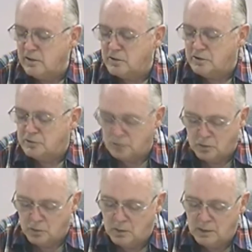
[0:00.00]

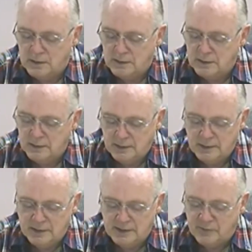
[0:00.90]
control.
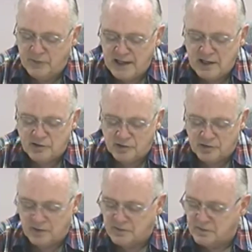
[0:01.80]
The advantages
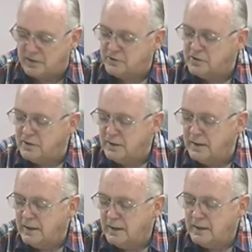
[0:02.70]
are such
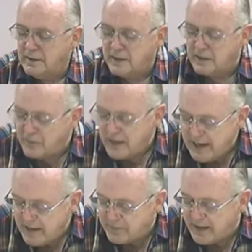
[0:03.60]
that if I
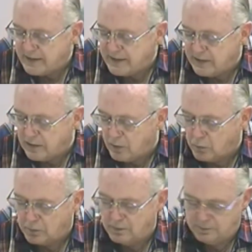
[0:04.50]
have that needle
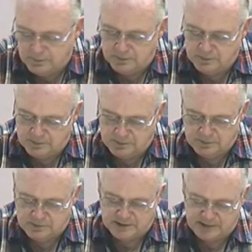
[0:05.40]
out,
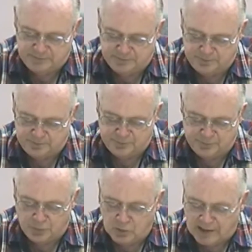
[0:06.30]
say
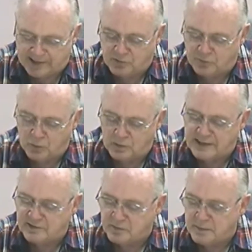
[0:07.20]
full
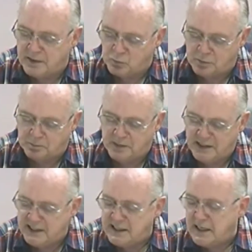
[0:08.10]
length to me would
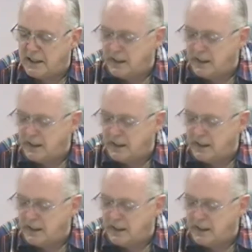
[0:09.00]
be